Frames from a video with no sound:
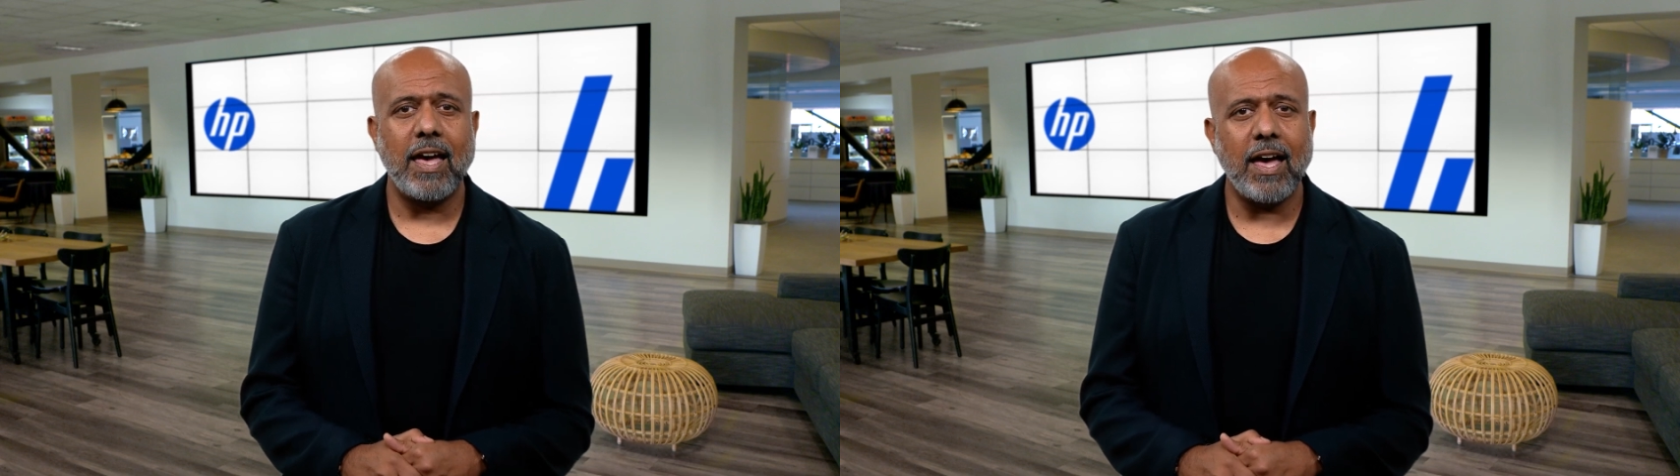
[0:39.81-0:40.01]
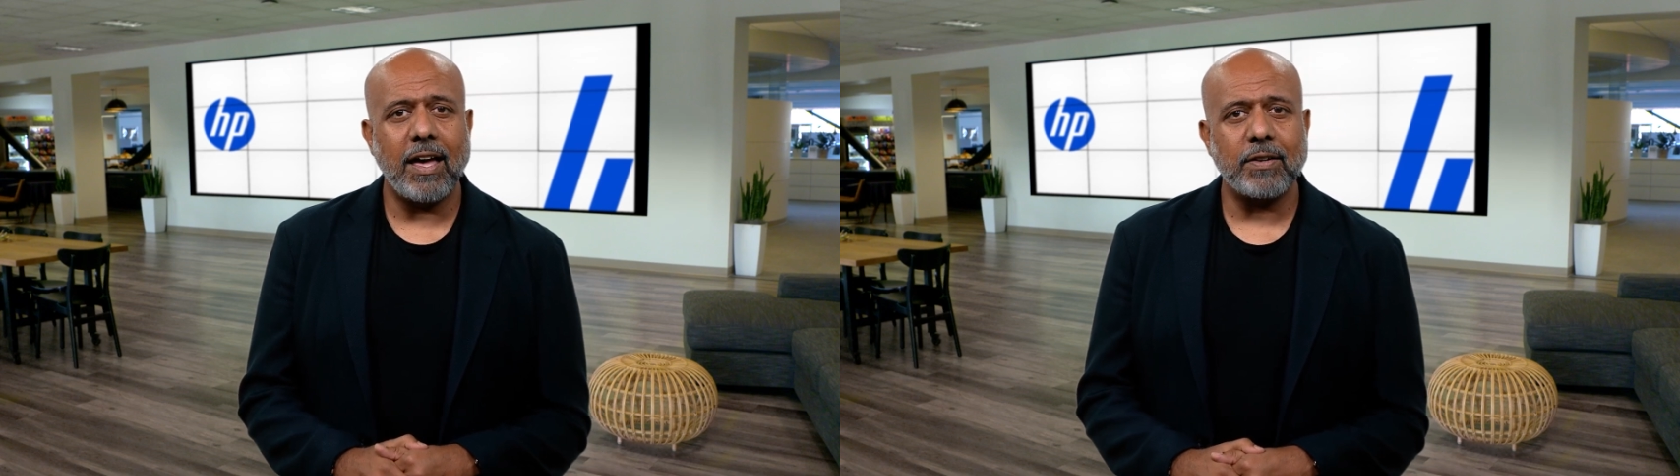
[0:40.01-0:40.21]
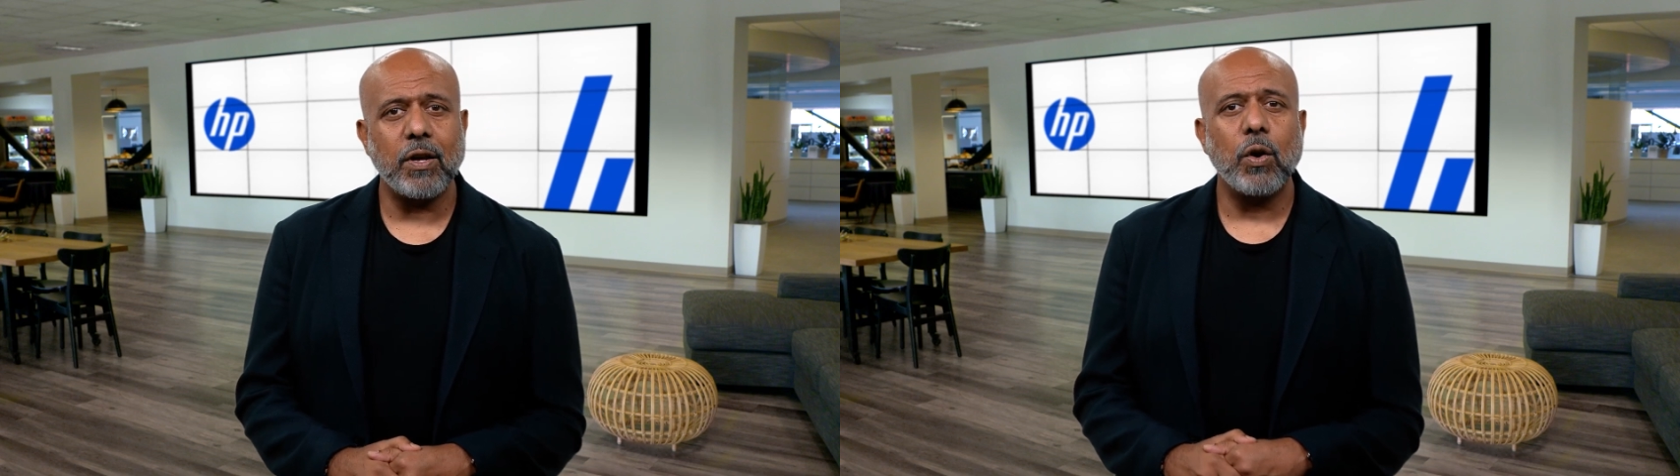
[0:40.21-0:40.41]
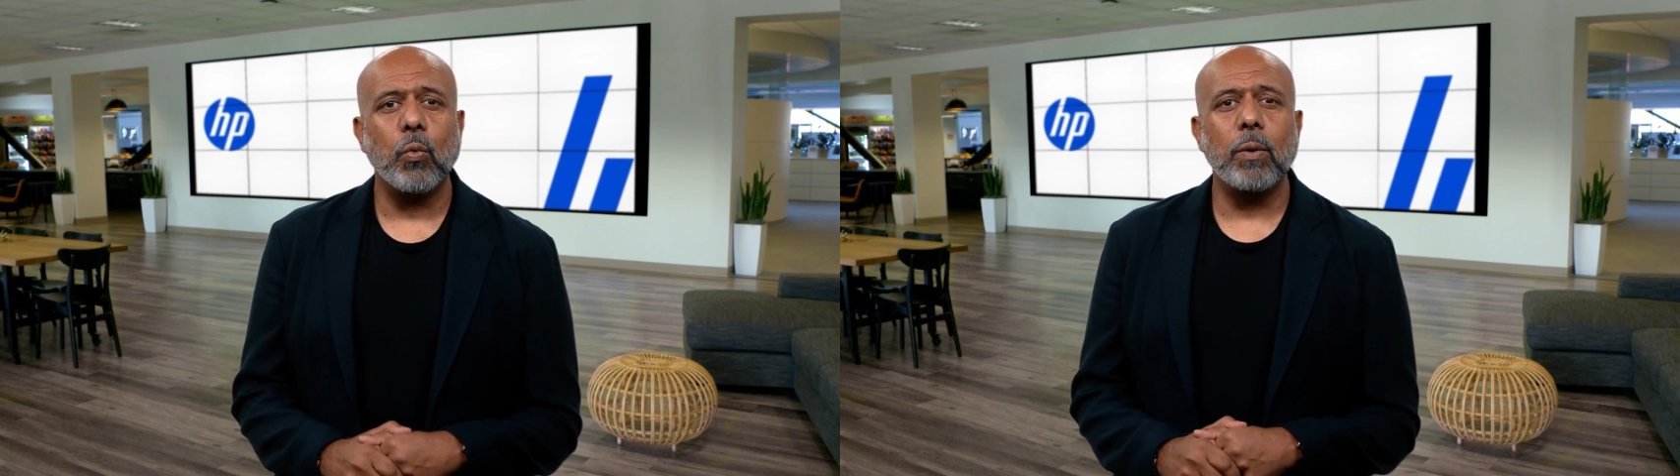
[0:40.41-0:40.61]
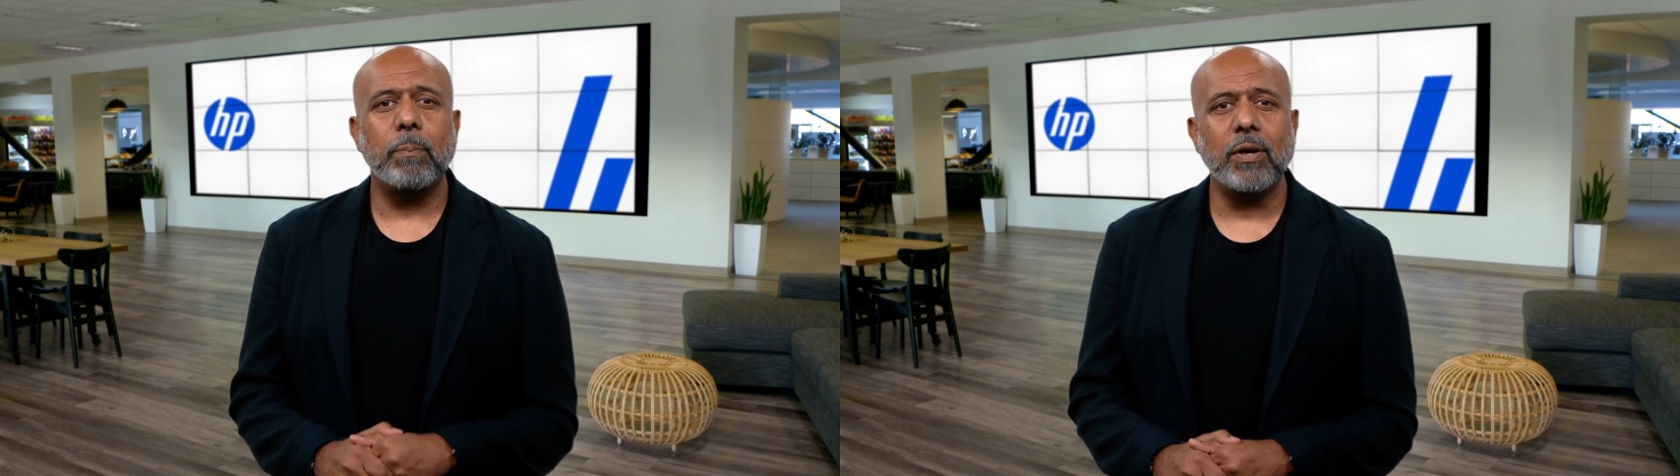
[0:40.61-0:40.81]
and
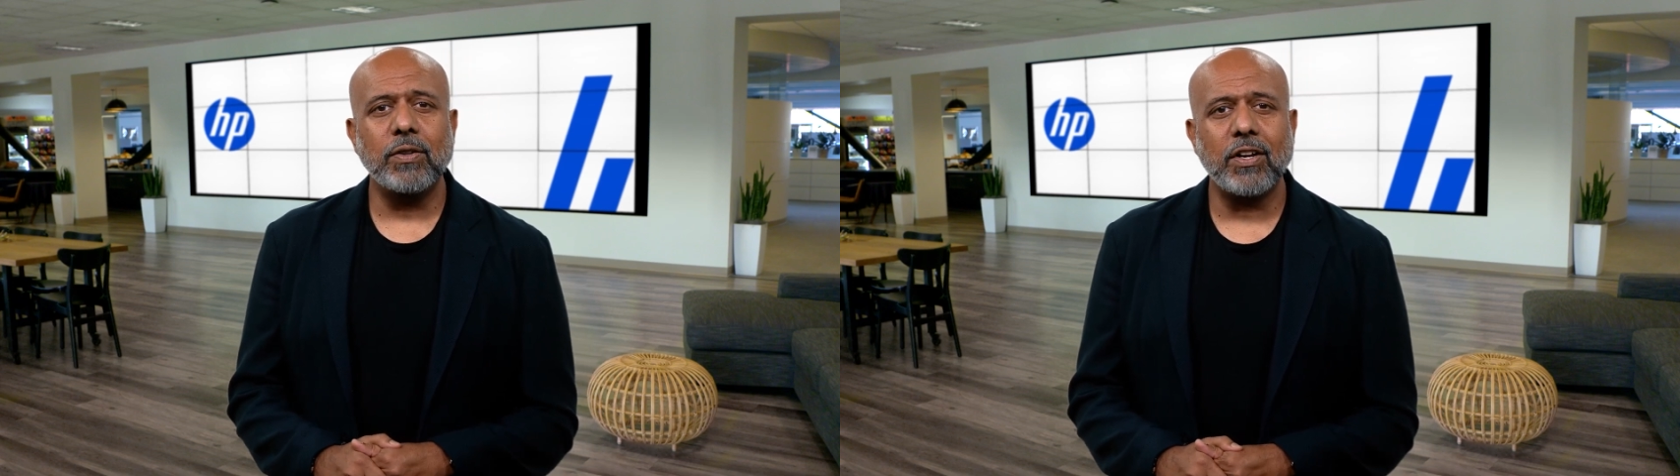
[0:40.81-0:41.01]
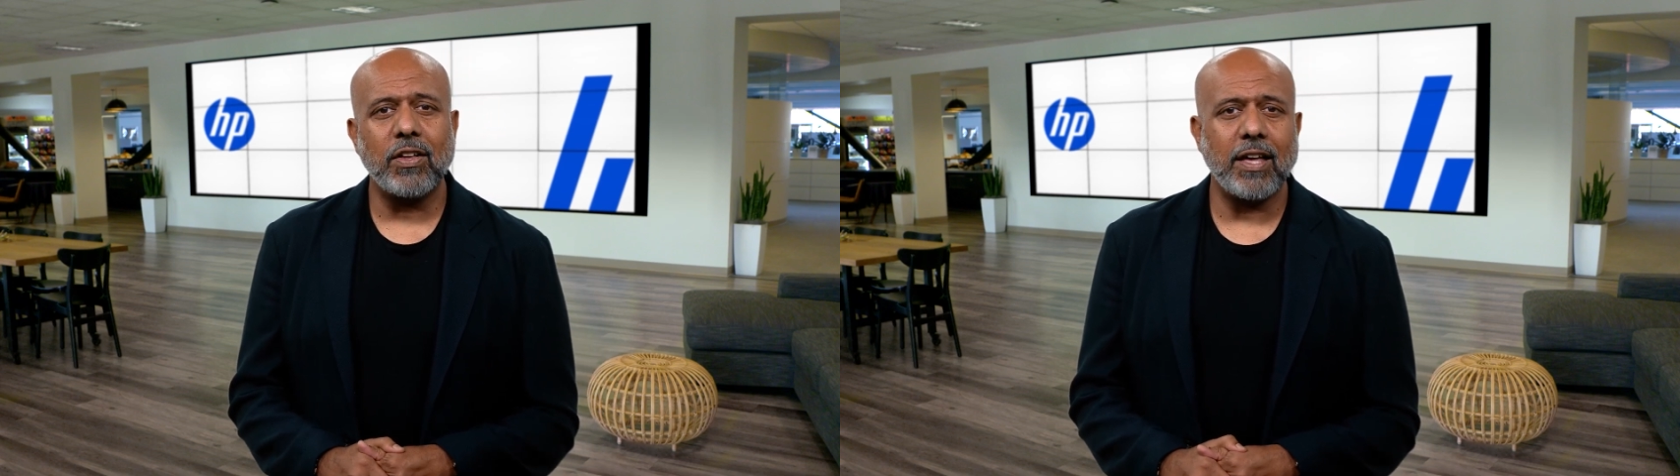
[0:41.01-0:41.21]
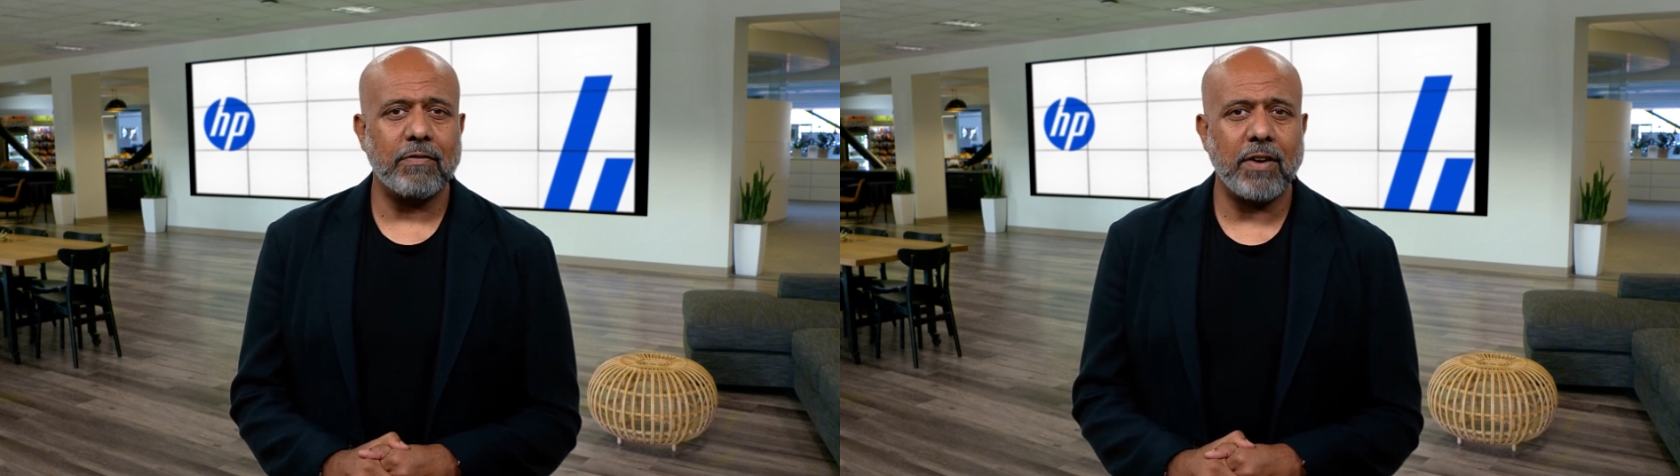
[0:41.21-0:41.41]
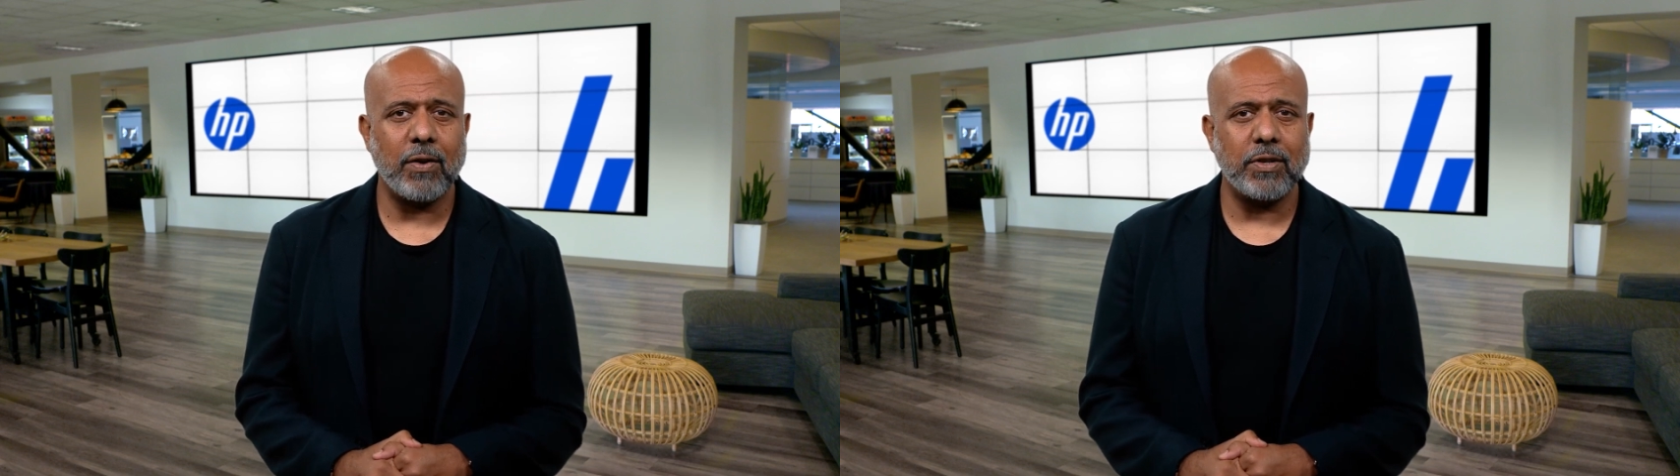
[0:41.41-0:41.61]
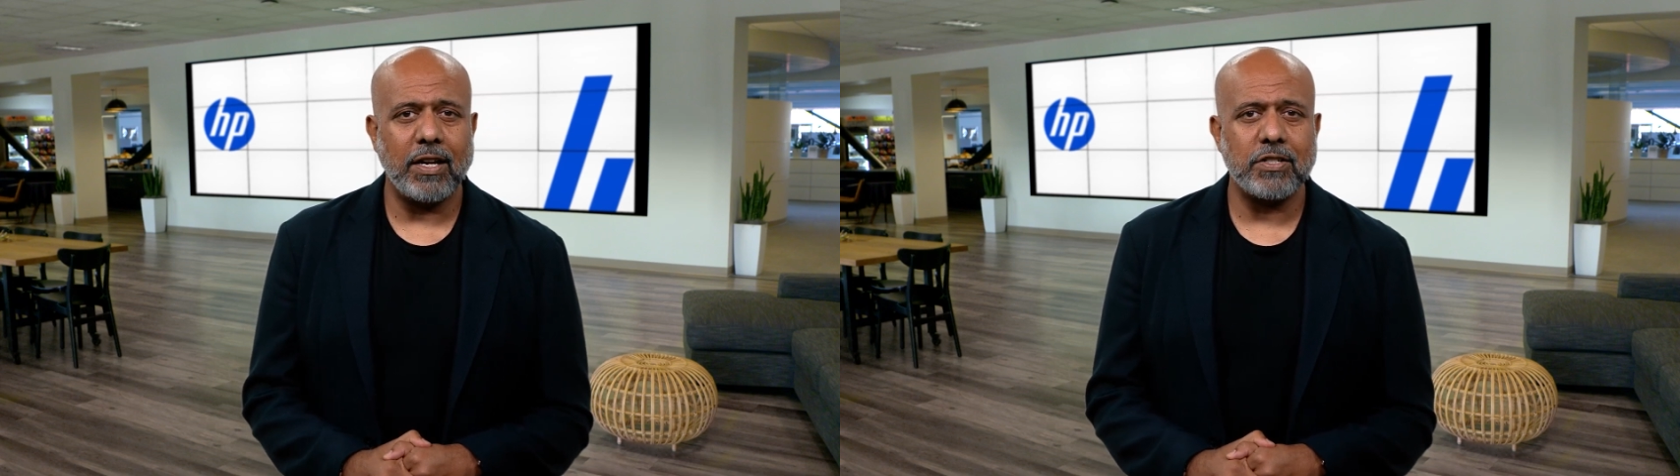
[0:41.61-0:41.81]
we're building on that
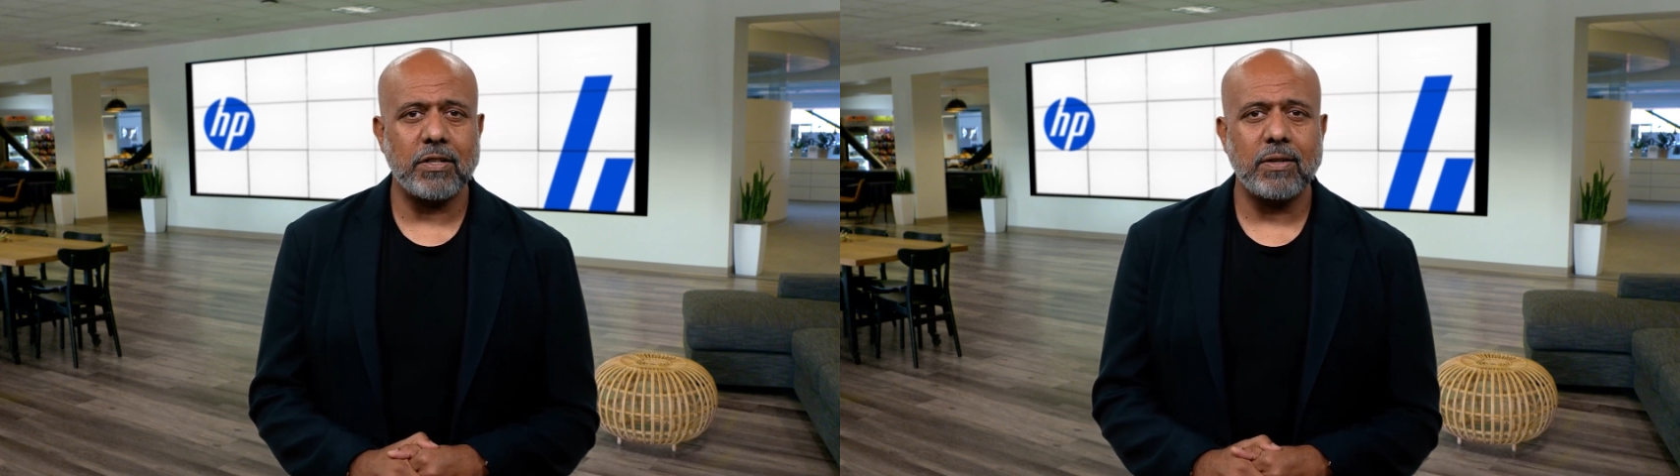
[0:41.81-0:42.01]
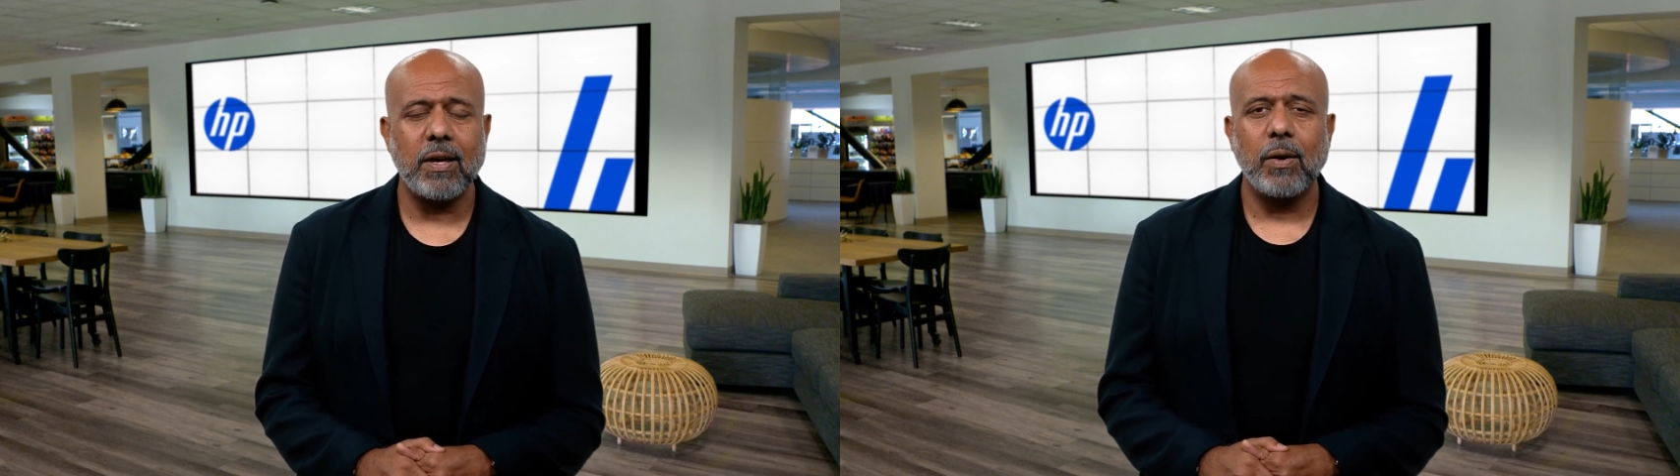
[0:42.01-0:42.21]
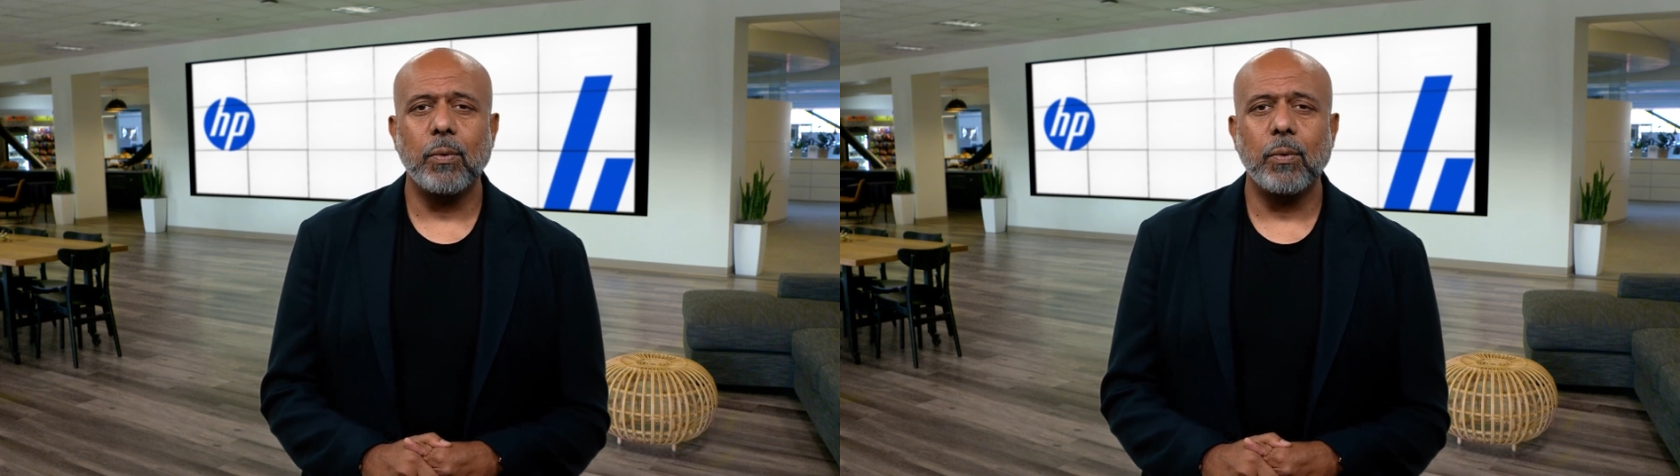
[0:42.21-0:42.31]
foundation